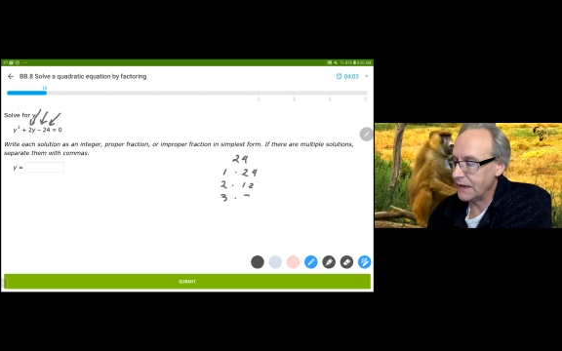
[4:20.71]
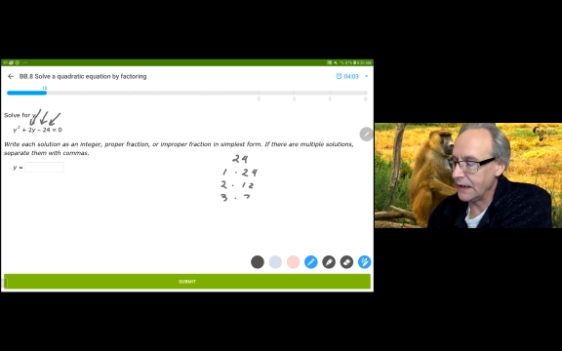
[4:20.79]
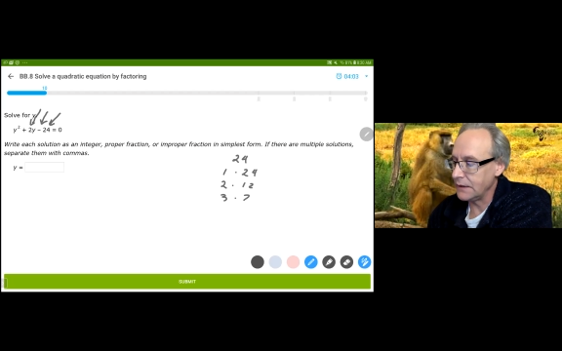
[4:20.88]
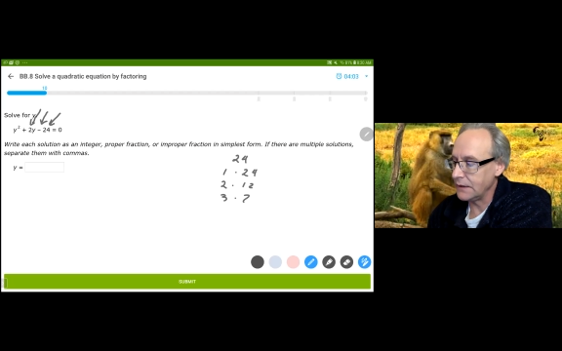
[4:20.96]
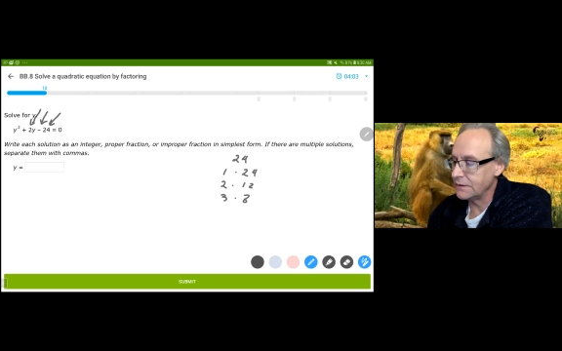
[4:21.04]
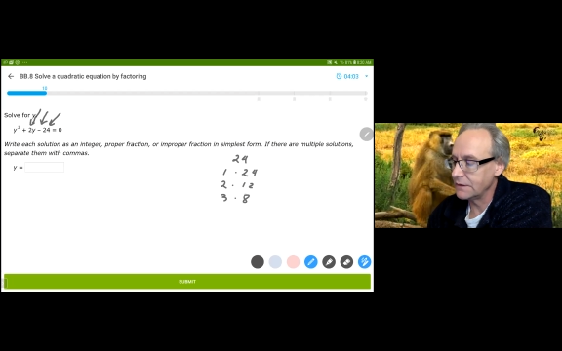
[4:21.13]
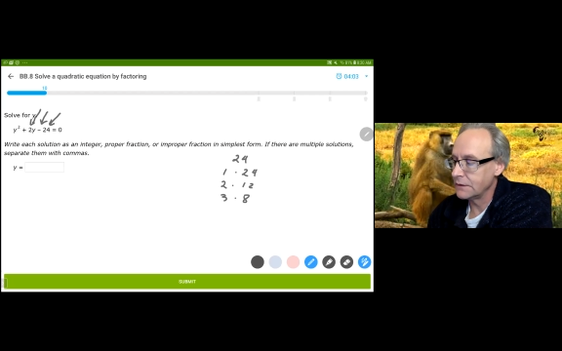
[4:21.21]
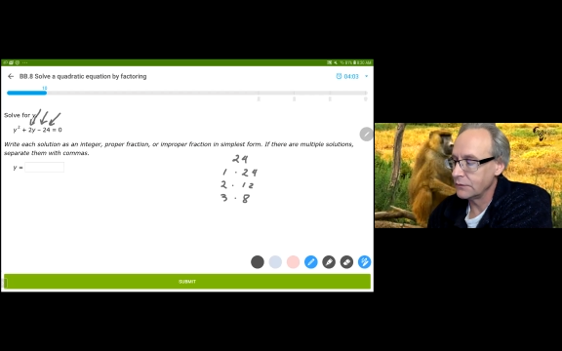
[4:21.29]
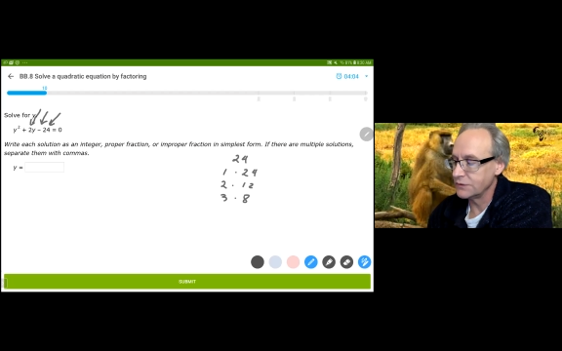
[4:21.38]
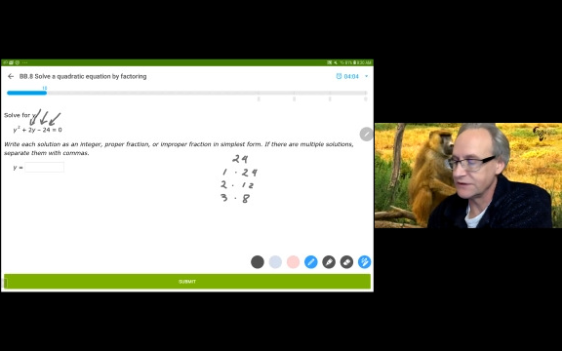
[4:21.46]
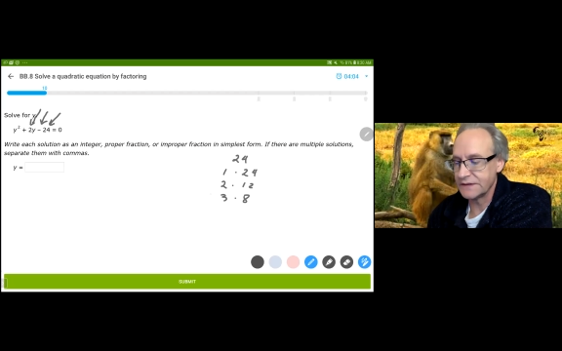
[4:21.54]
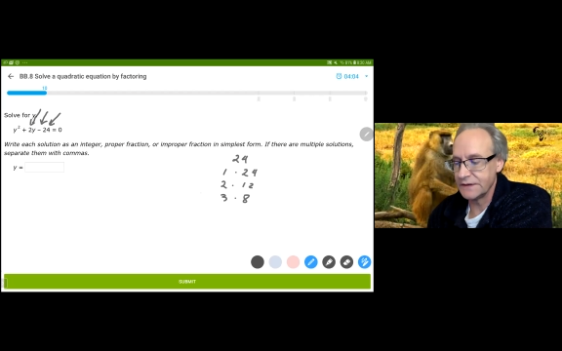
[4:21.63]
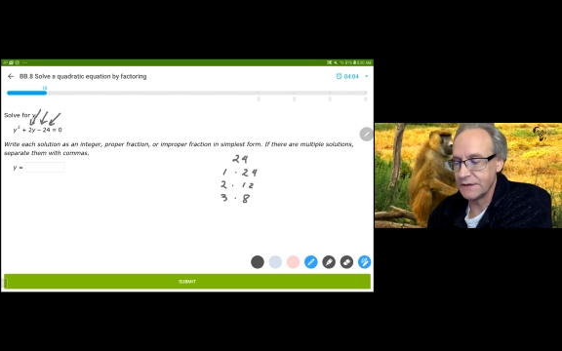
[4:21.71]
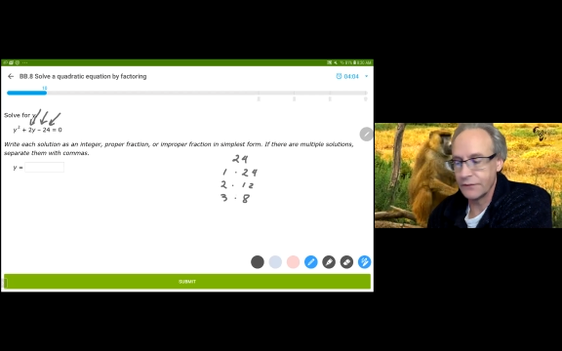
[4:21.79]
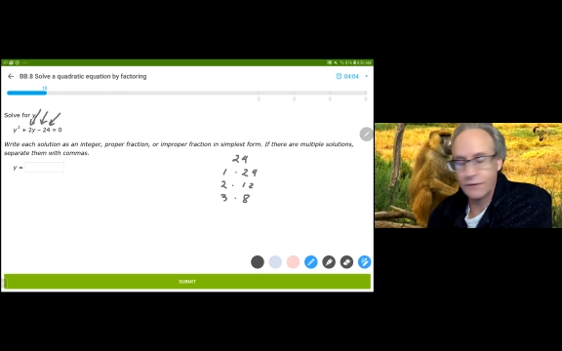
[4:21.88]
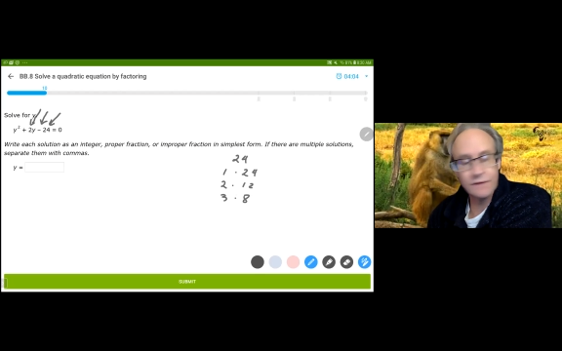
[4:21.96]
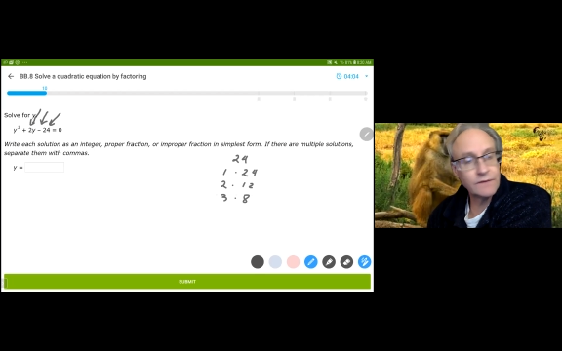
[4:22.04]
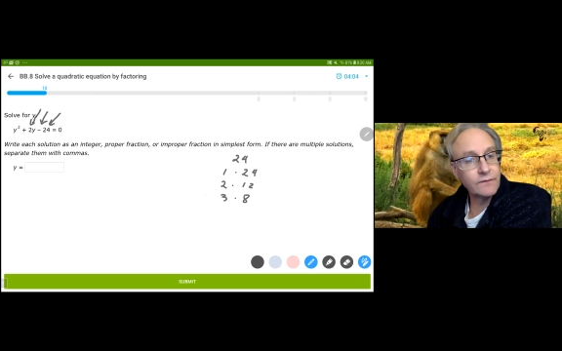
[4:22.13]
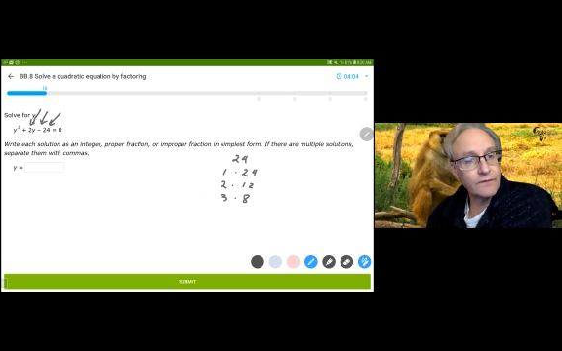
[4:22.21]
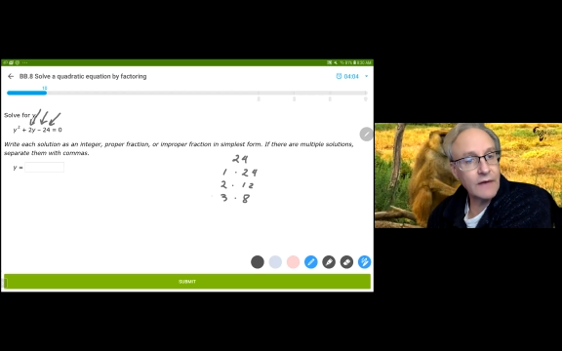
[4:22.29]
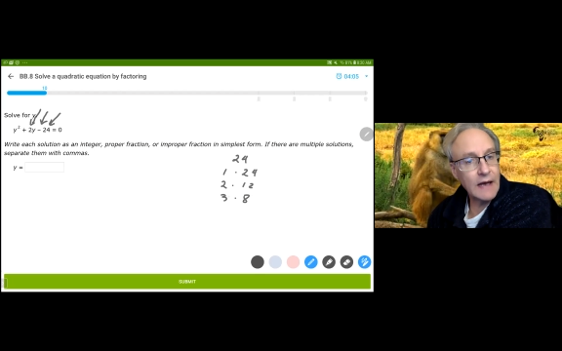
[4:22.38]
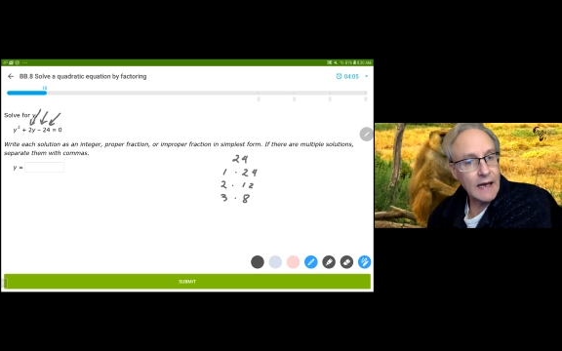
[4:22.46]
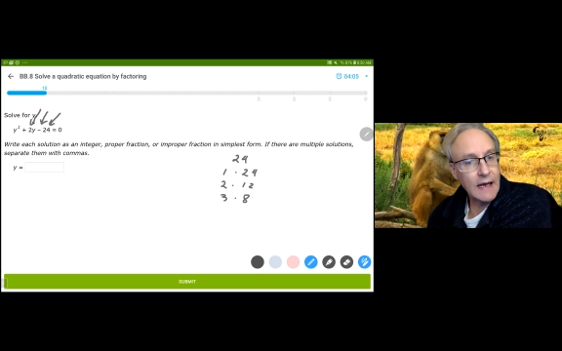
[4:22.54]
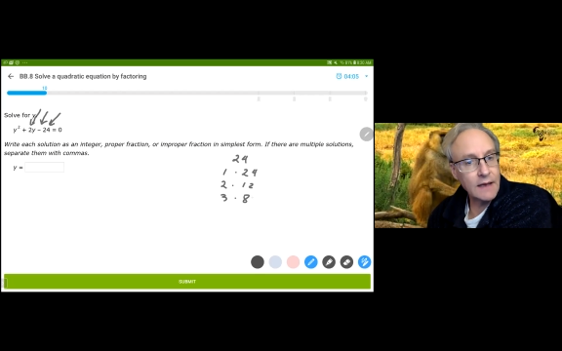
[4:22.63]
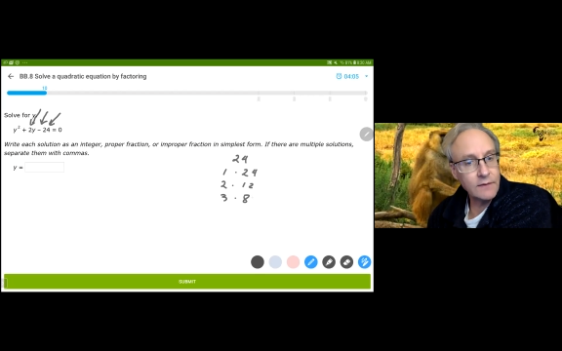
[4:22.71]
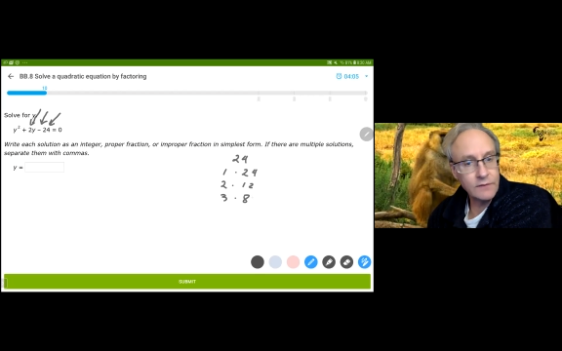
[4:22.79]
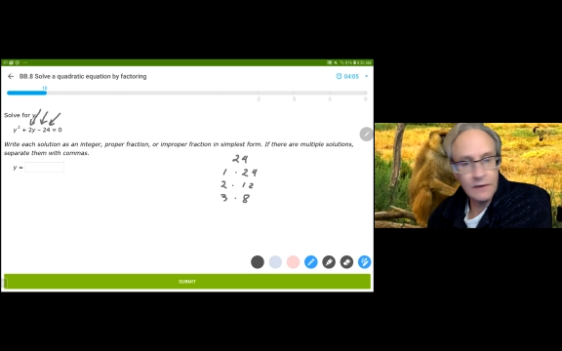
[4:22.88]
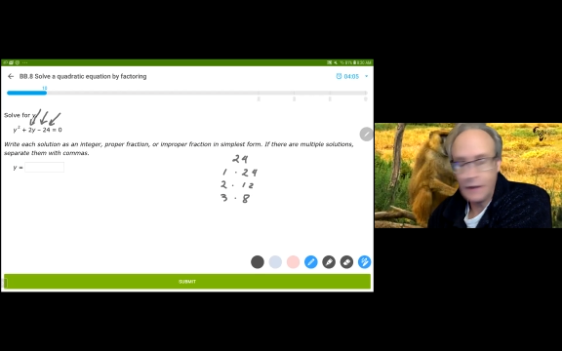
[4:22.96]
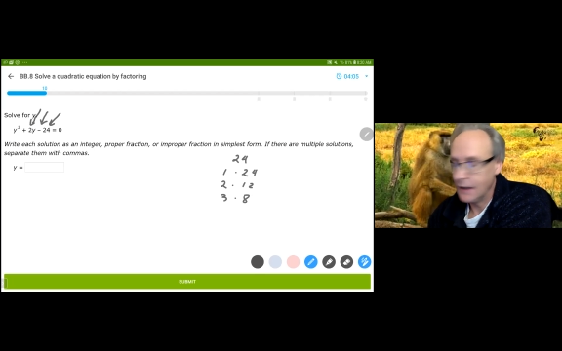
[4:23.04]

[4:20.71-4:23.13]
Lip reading: 8, which has a difference of 5.